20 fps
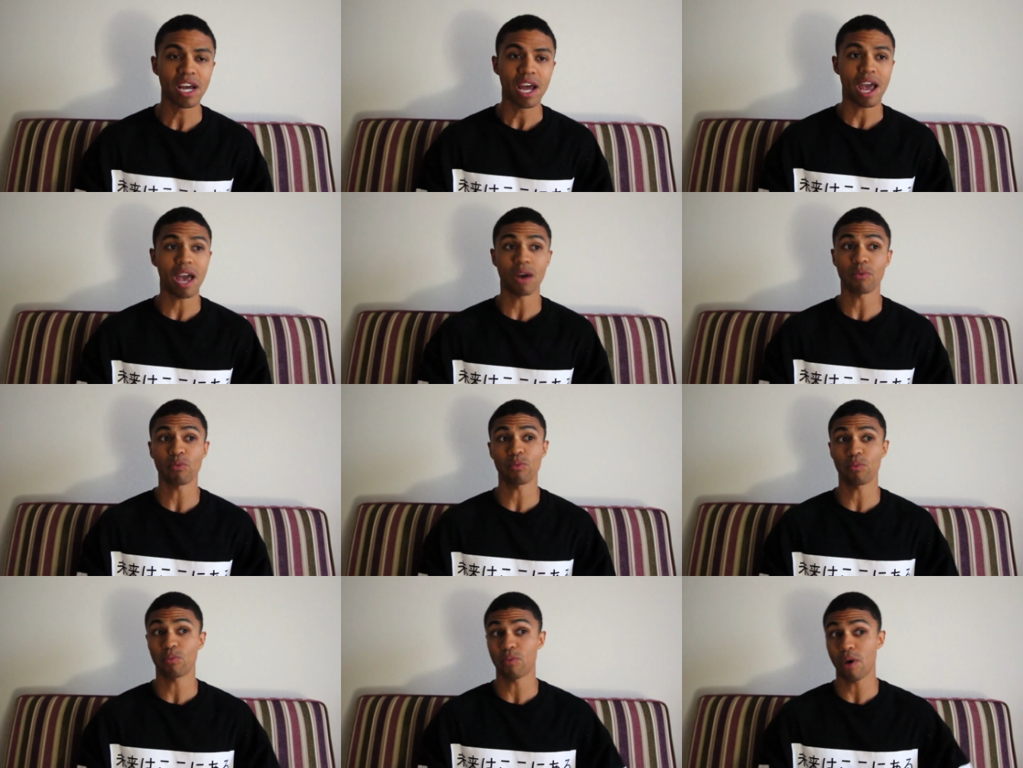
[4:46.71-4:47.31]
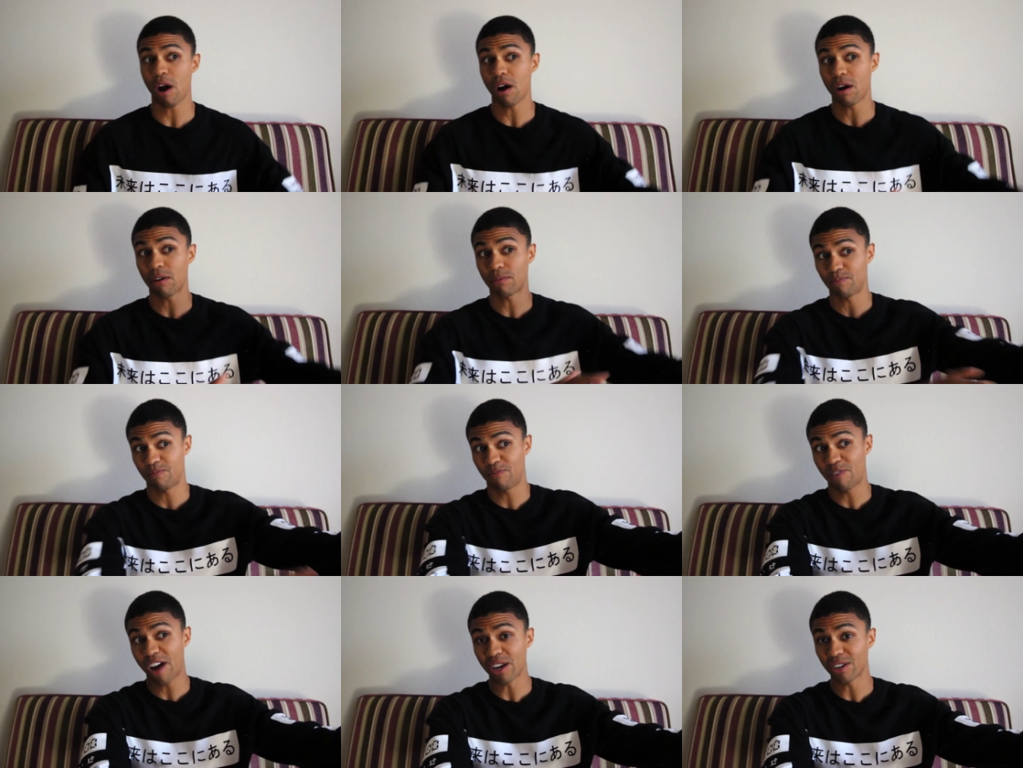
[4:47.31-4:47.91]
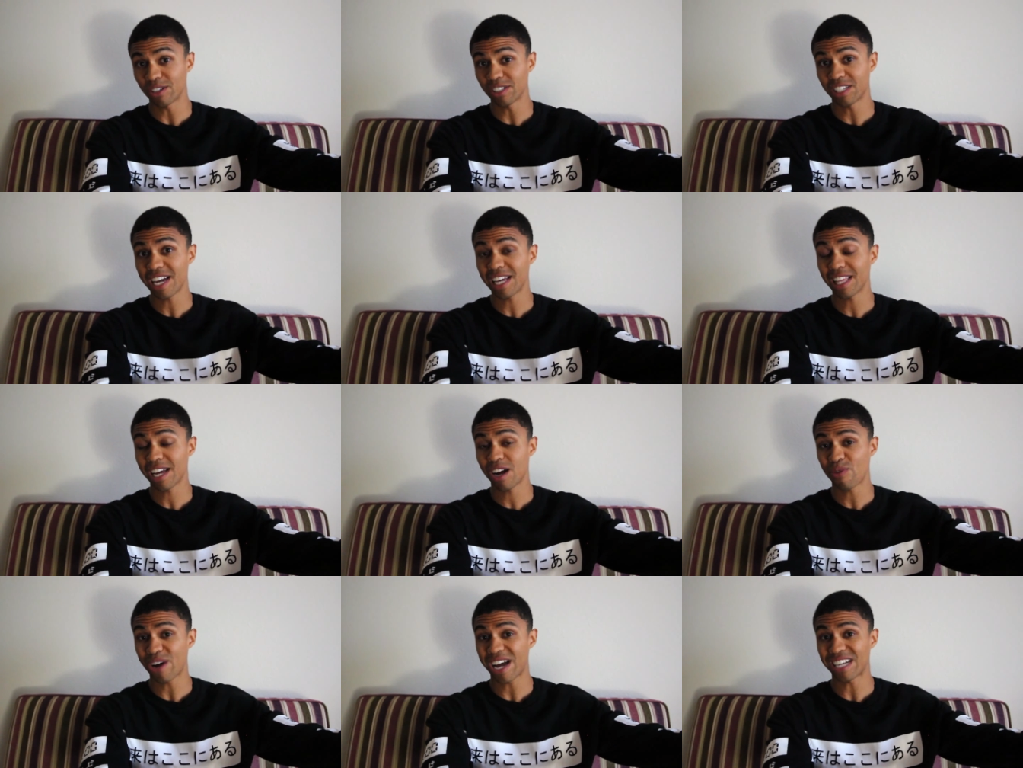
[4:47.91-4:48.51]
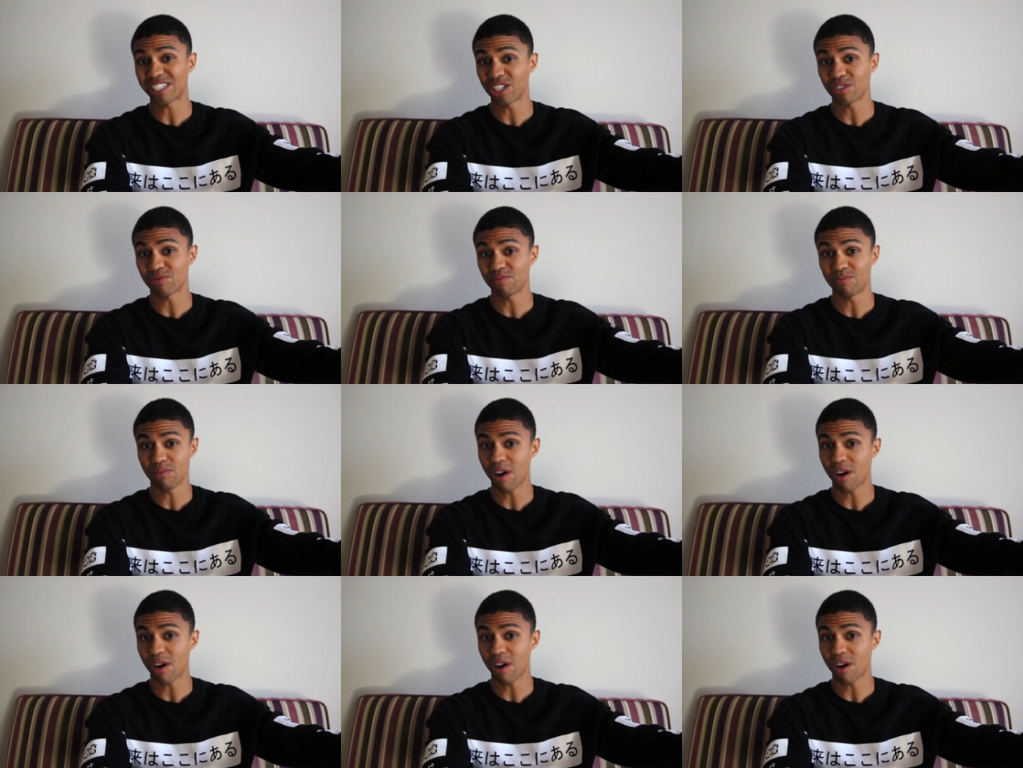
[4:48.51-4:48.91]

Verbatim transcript: And our final day there, we had to